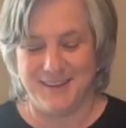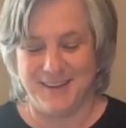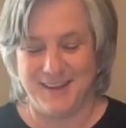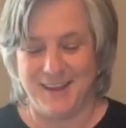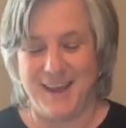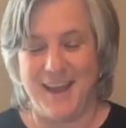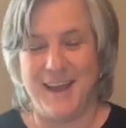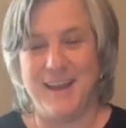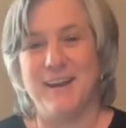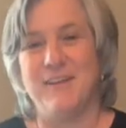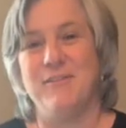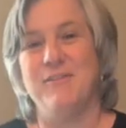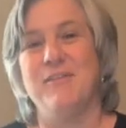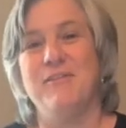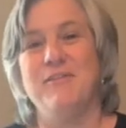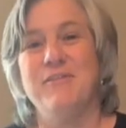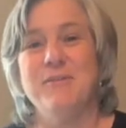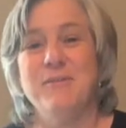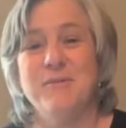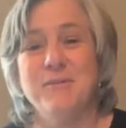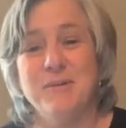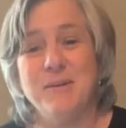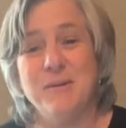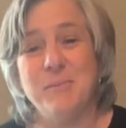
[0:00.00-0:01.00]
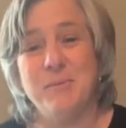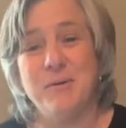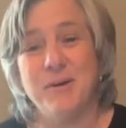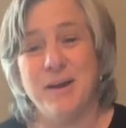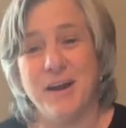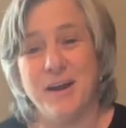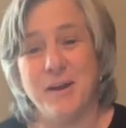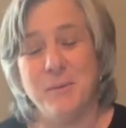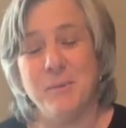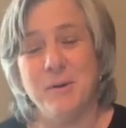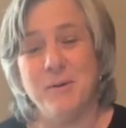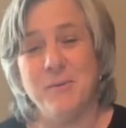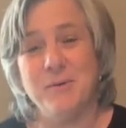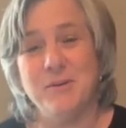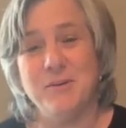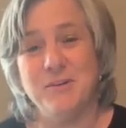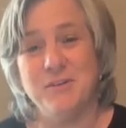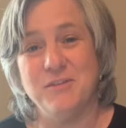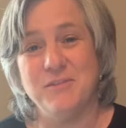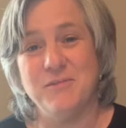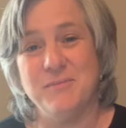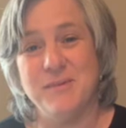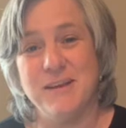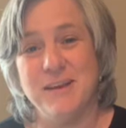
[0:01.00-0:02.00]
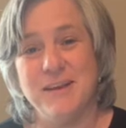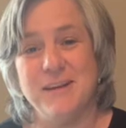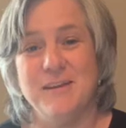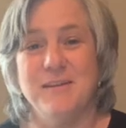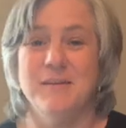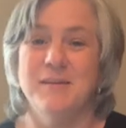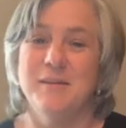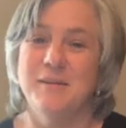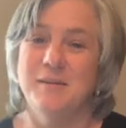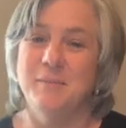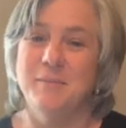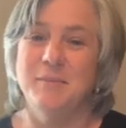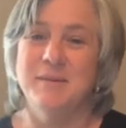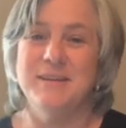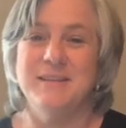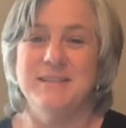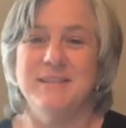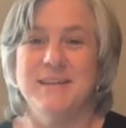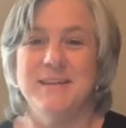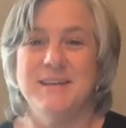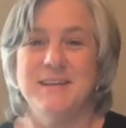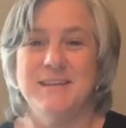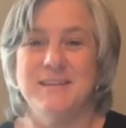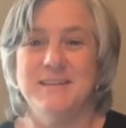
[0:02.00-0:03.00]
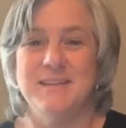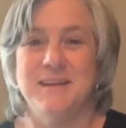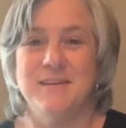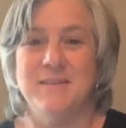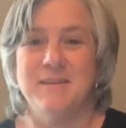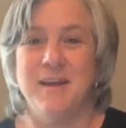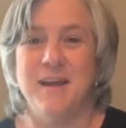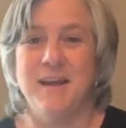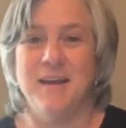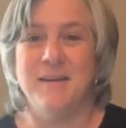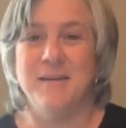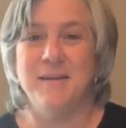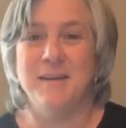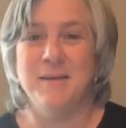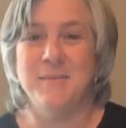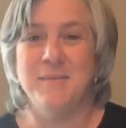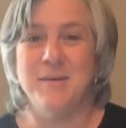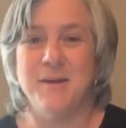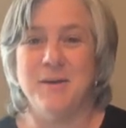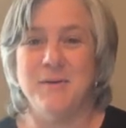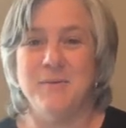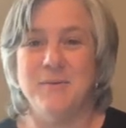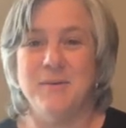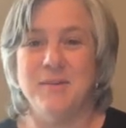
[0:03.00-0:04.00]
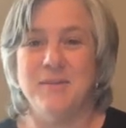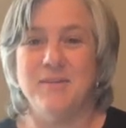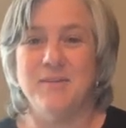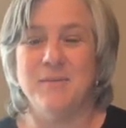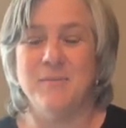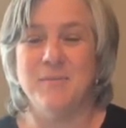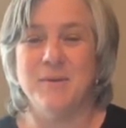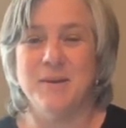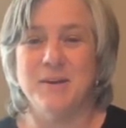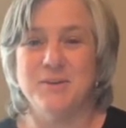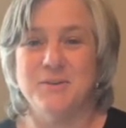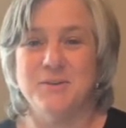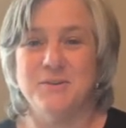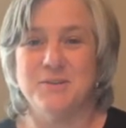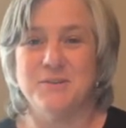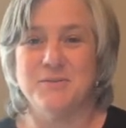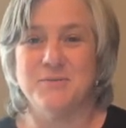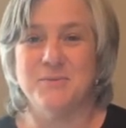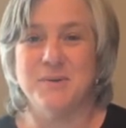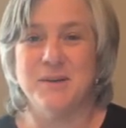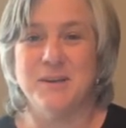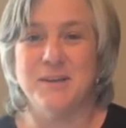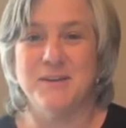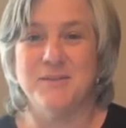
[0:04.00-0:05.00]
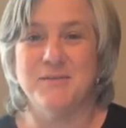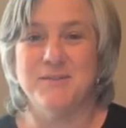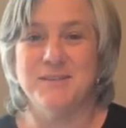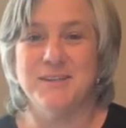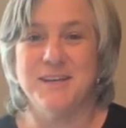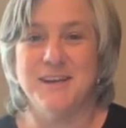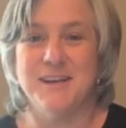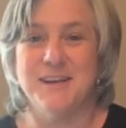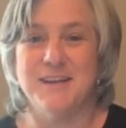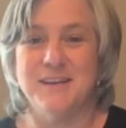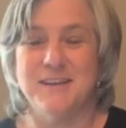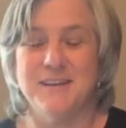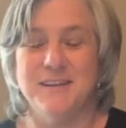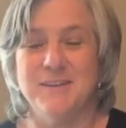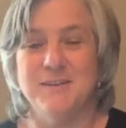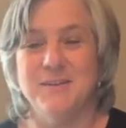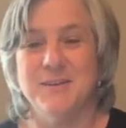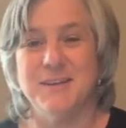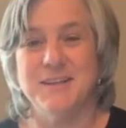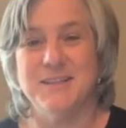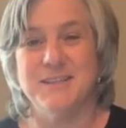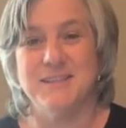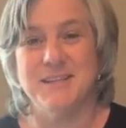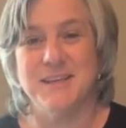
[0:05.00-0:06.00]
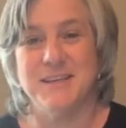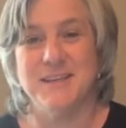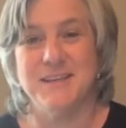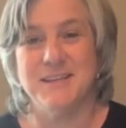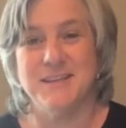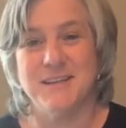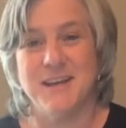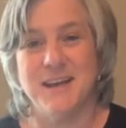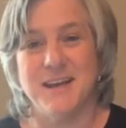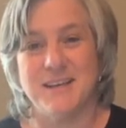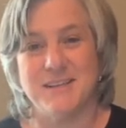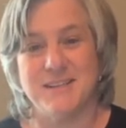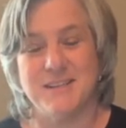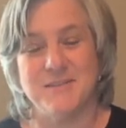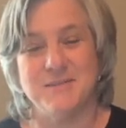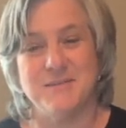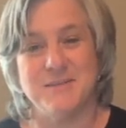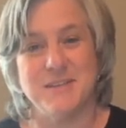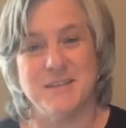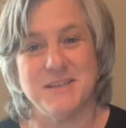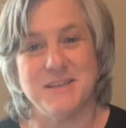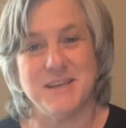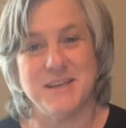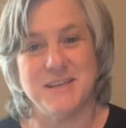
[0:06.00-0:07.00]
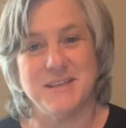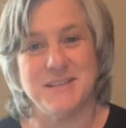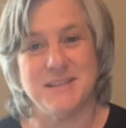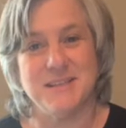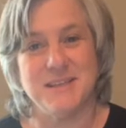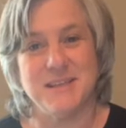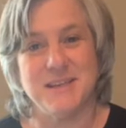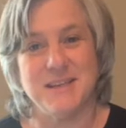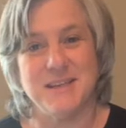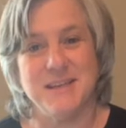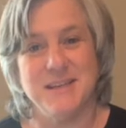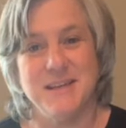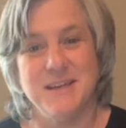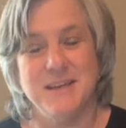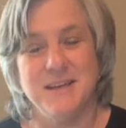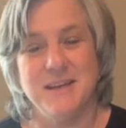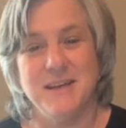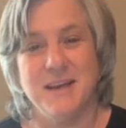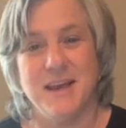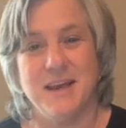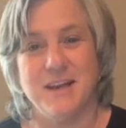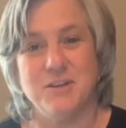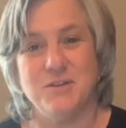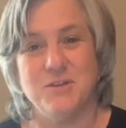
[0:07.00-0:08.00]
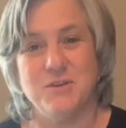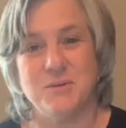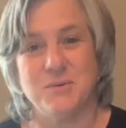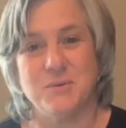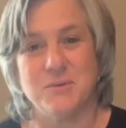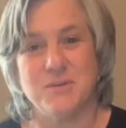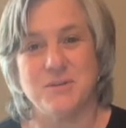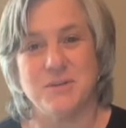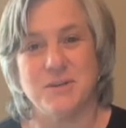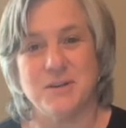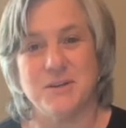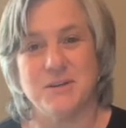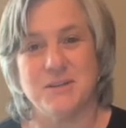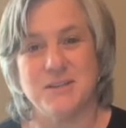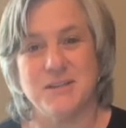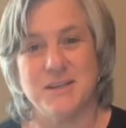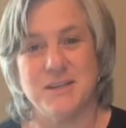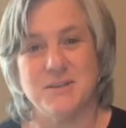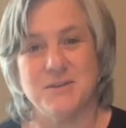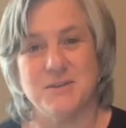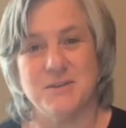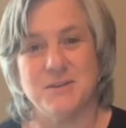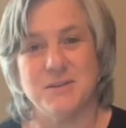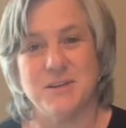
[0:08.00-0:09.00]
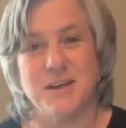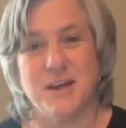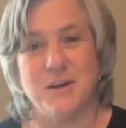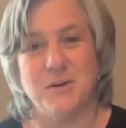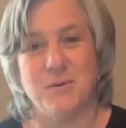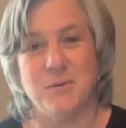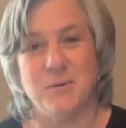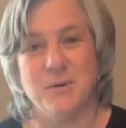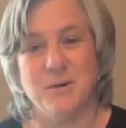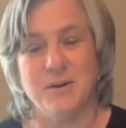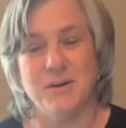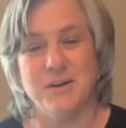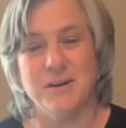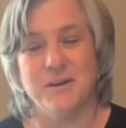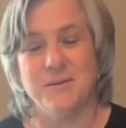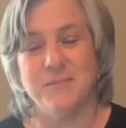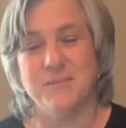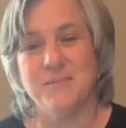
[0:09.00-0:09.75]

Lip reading: And if you feel really proud about what you've made, please send us an email with some pictures of what you've done. You can send it to sfcac@childrensartcenter.org,